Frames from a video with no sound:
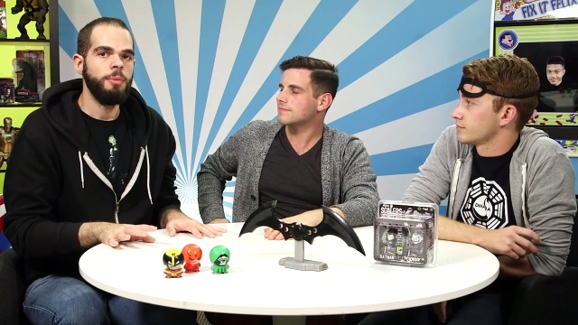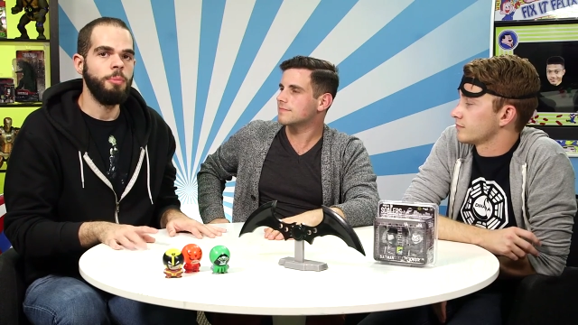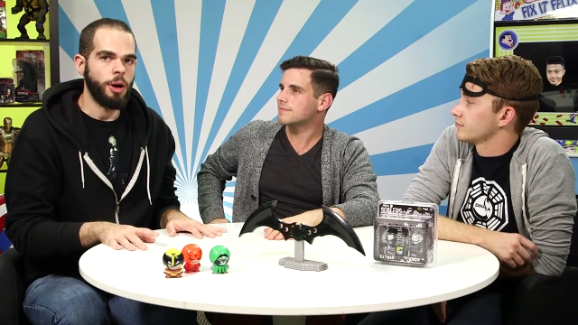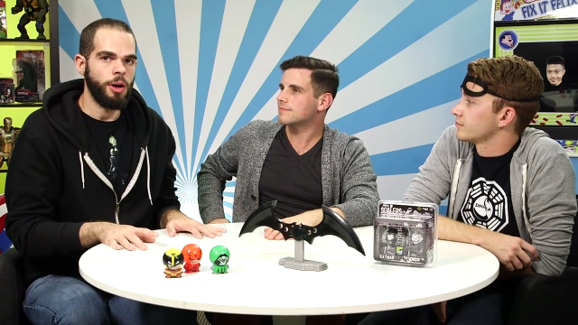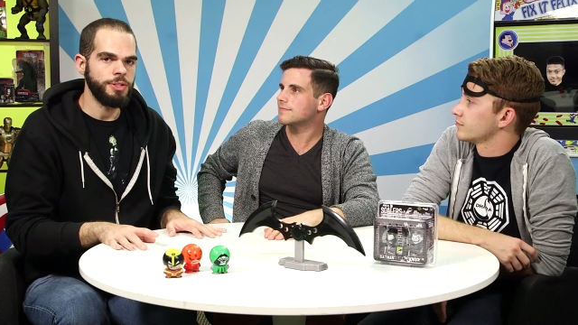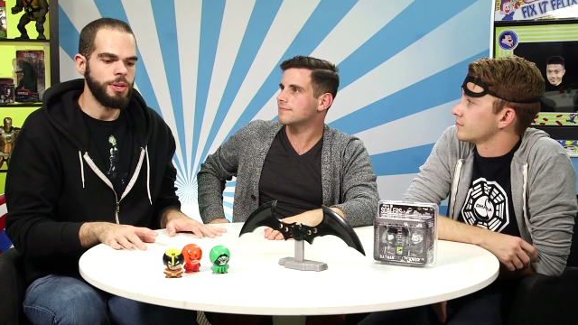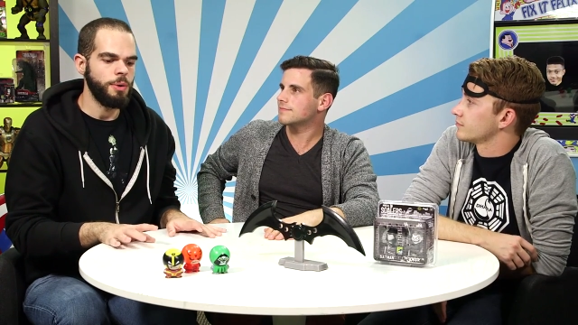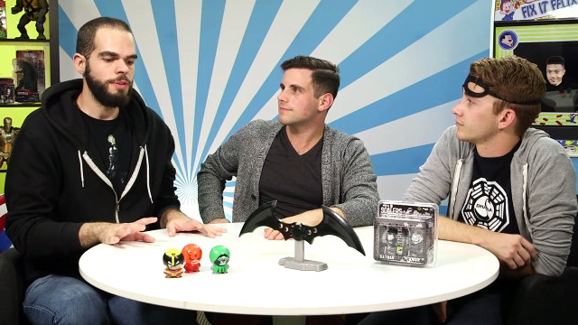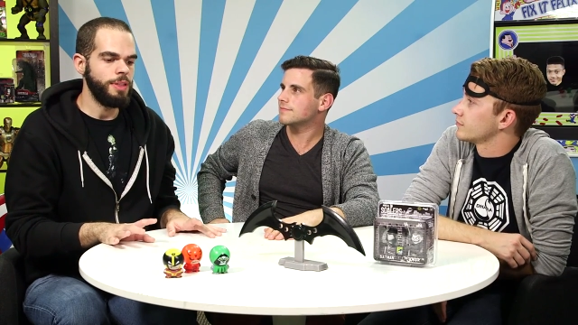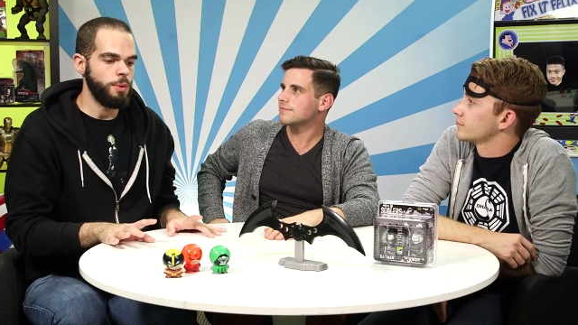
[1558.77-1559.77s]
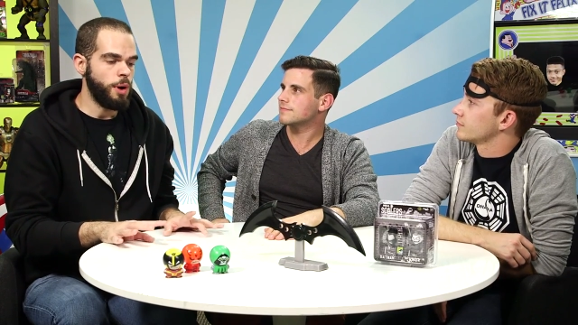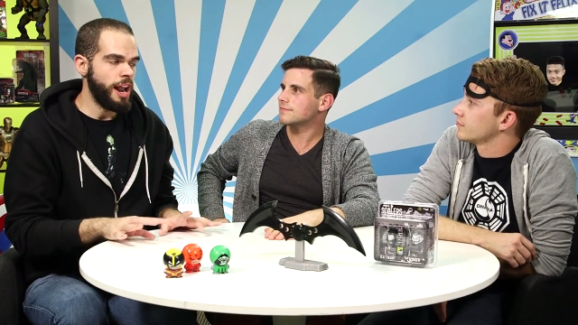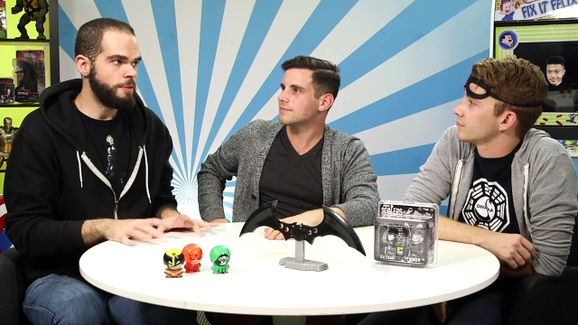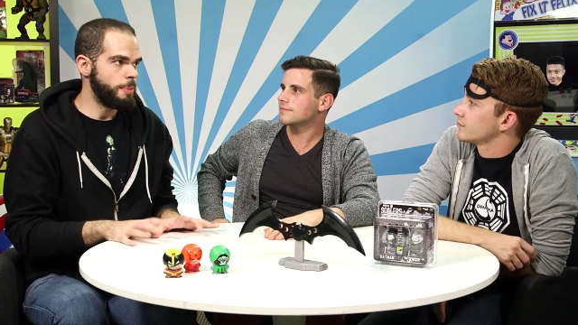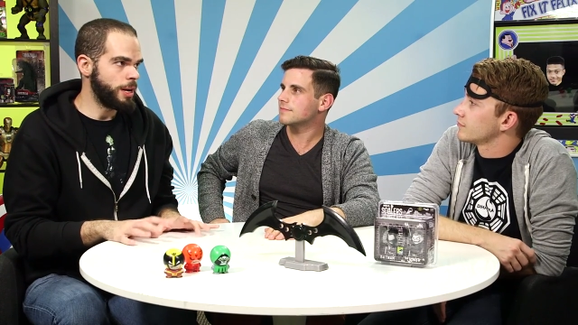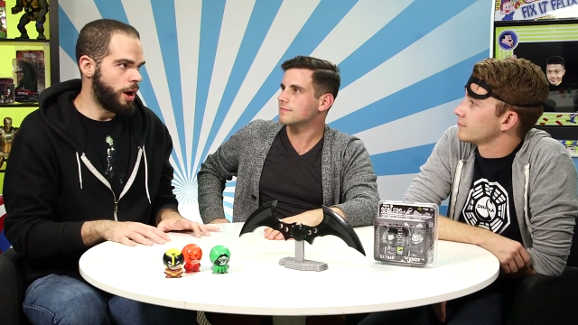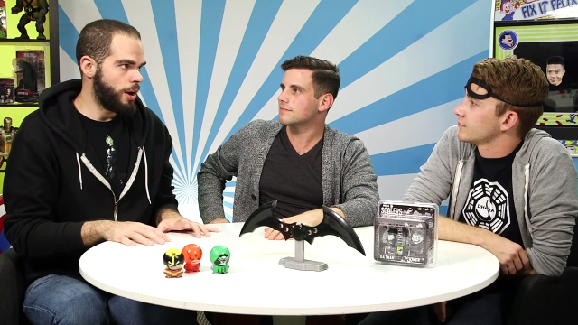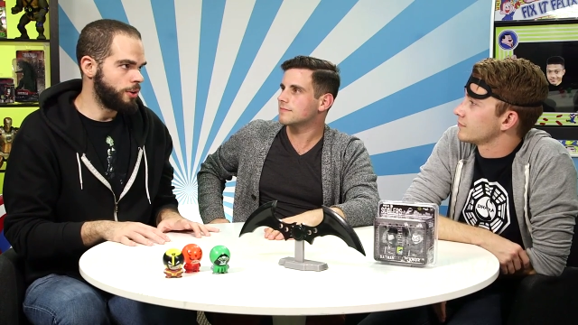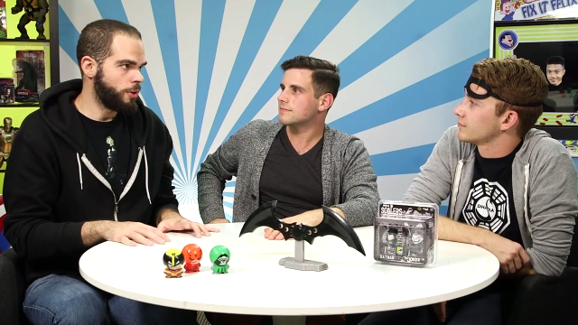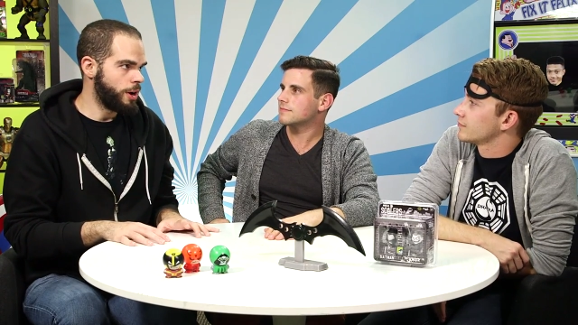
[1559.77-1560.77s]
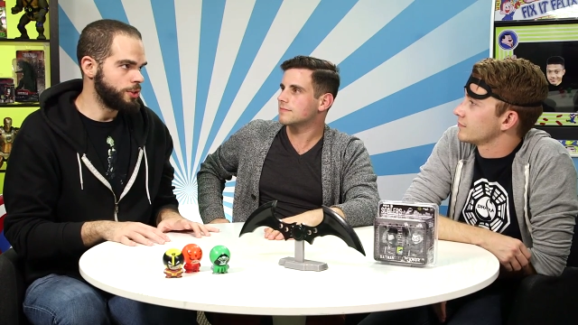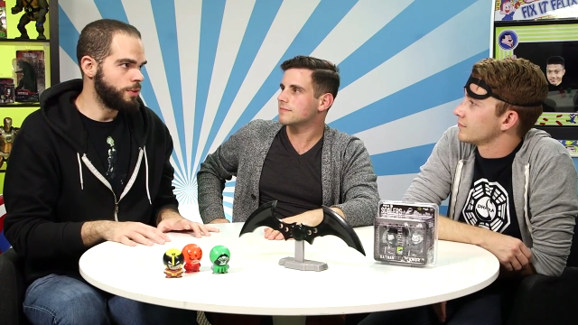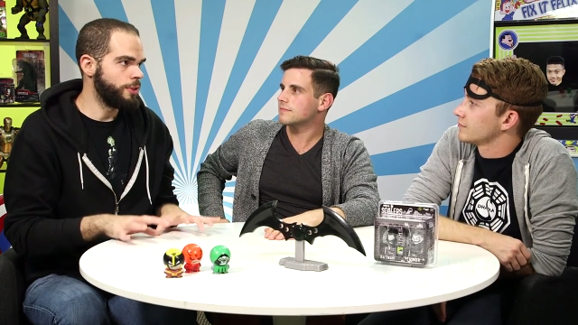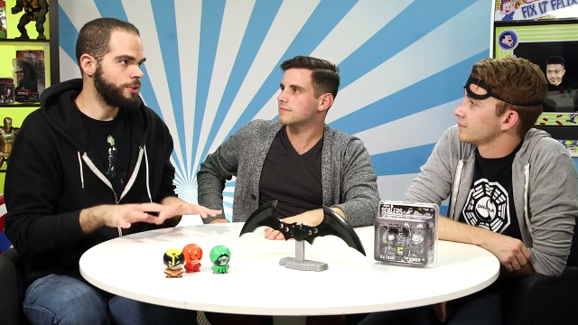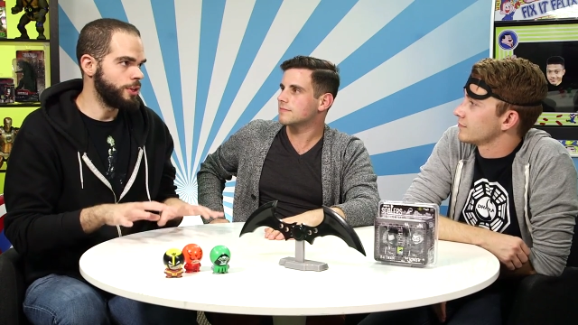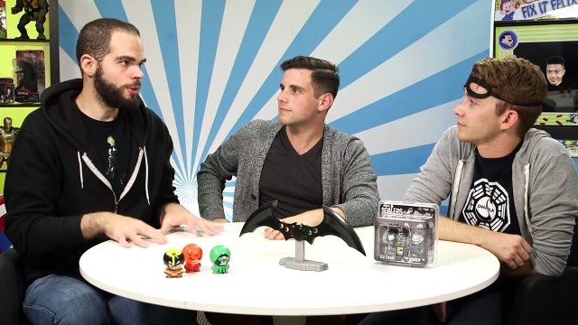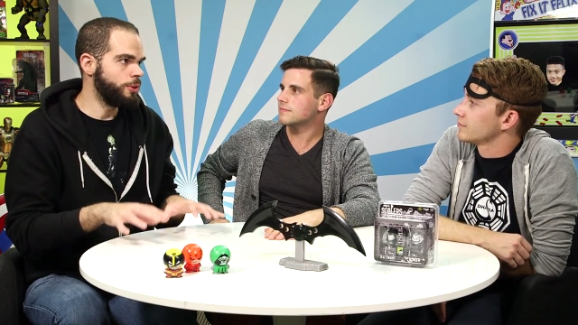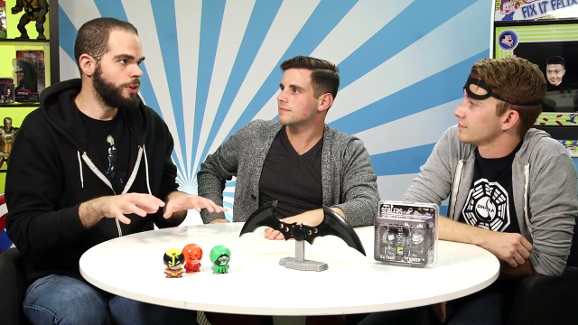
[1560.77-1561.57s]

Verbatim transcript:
Speaker 1: But also, if they want to have a big crossover, there's a little